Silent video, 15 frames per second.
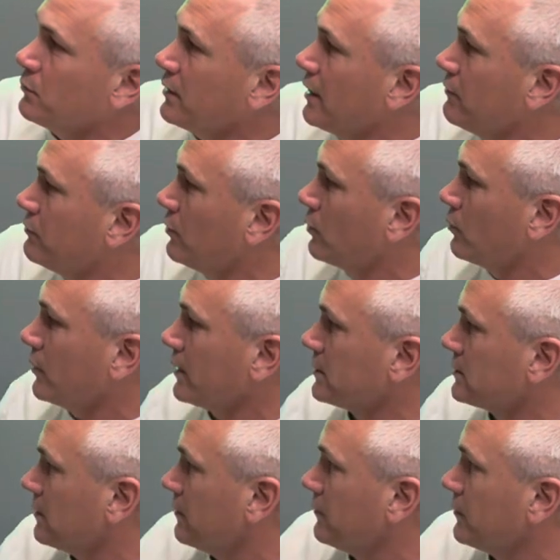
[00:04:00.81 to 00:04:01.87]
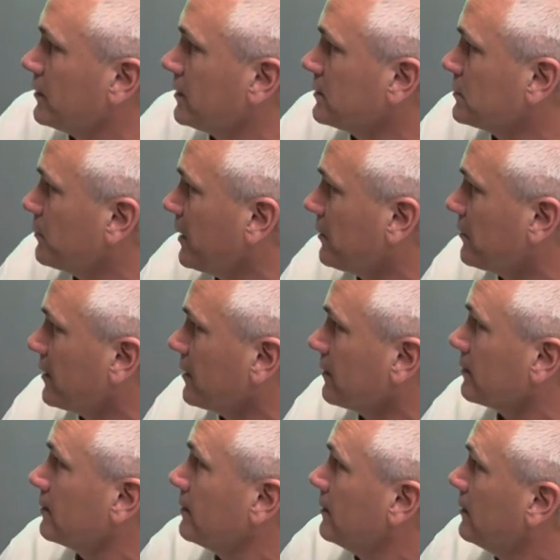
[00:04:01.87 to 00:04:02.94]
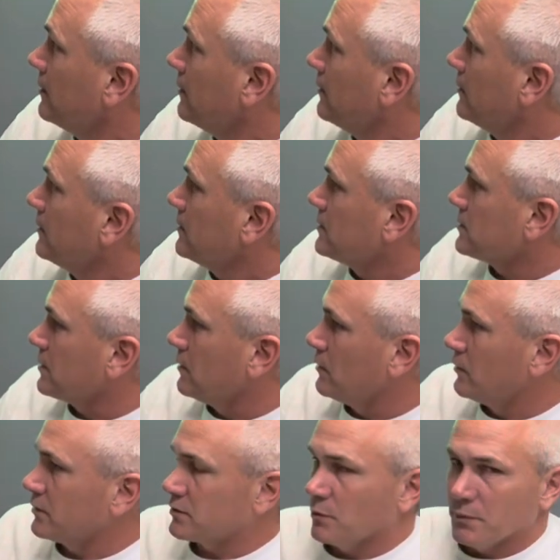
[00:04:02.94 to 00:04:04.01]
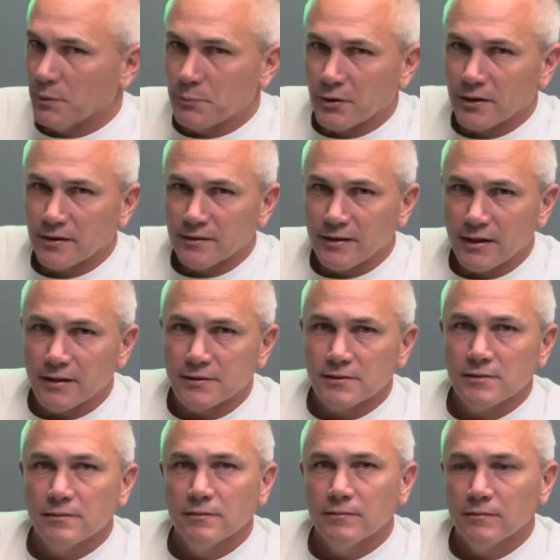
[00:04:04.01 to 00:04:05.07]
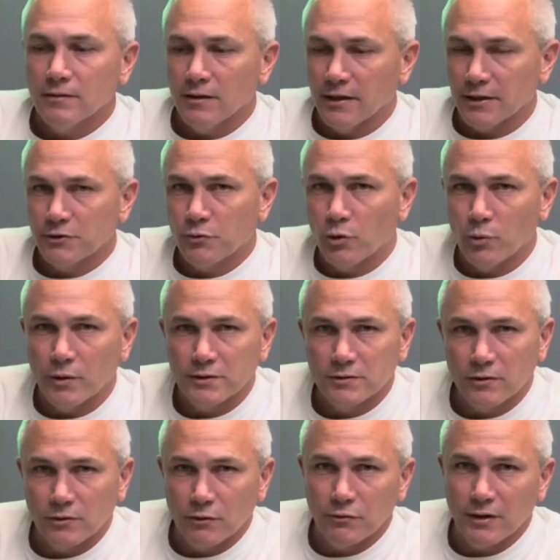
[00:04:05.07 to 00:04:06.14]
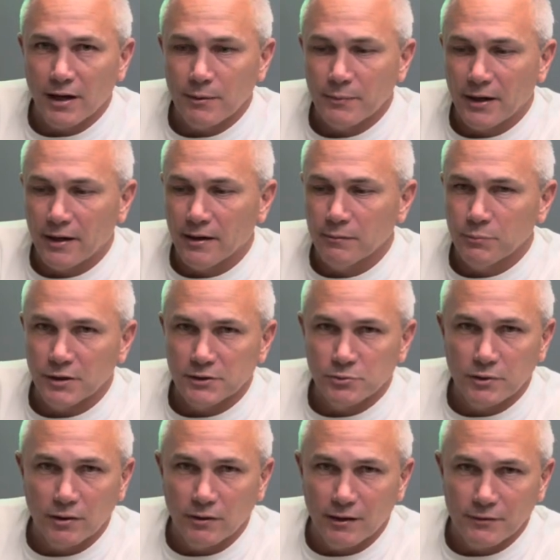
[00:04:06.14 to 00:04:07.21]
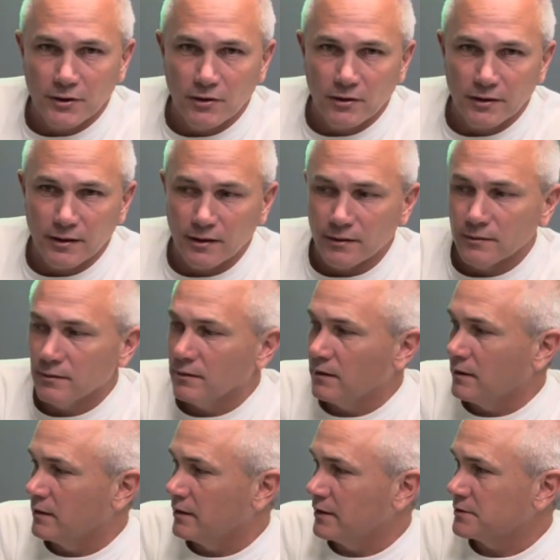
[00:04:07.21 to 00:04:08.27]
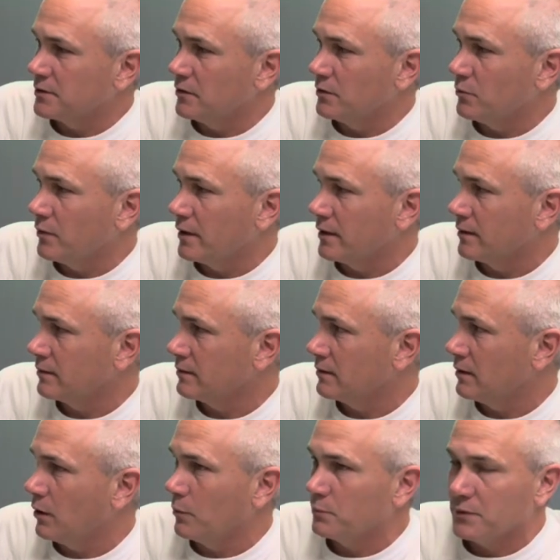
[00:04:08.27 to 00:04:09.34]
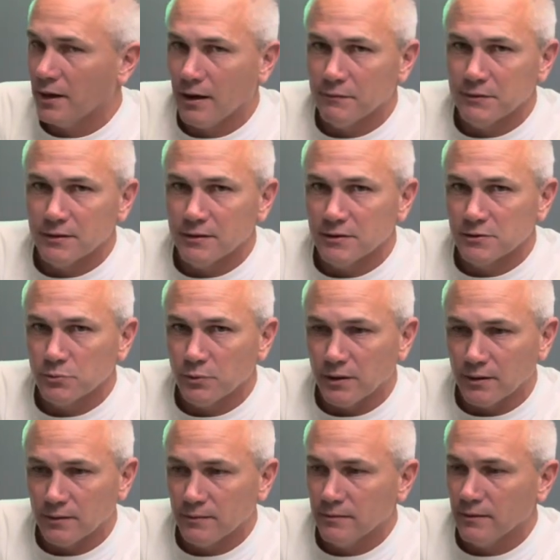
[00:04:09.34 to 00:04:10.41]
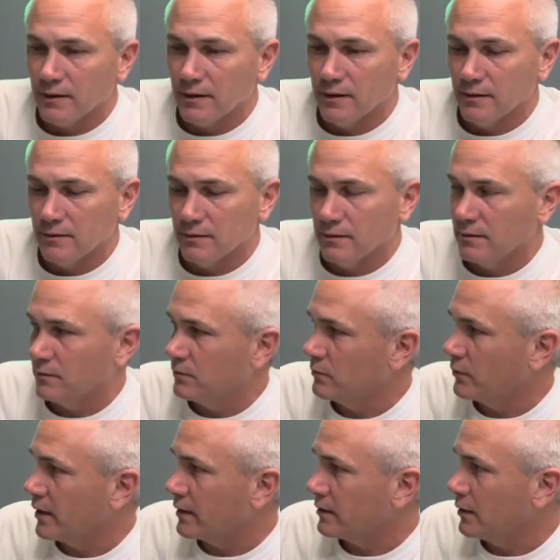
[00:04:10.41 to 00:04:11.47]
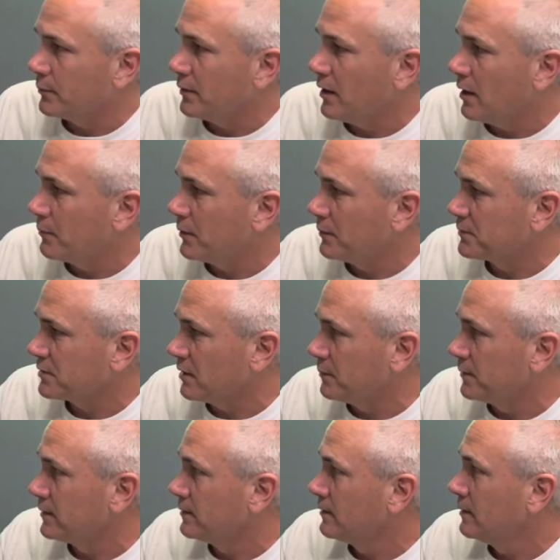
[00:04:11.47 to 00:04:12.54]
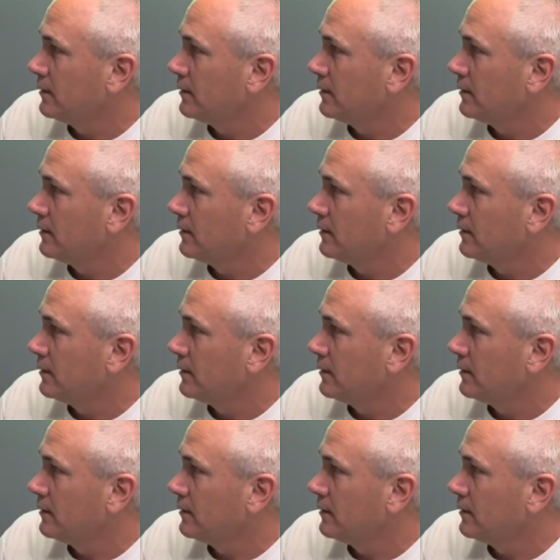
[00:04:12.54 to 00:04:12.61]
we have 4 weeks of speed running. So it's going to be pretty condensed. The next 4 weeks are going to fly by. Plus, we don't have a car yet. It's on the way. I hope to have it this week. And we got a couple of hop-ups coming.